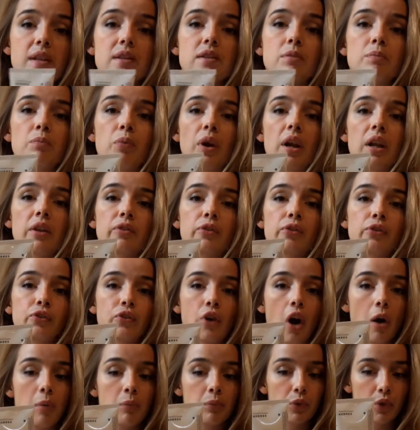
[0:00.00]
It's a brand
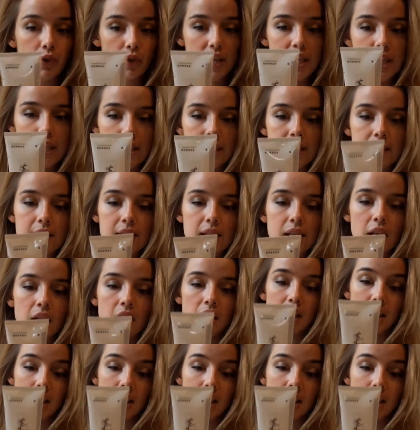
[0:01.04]
from Greece,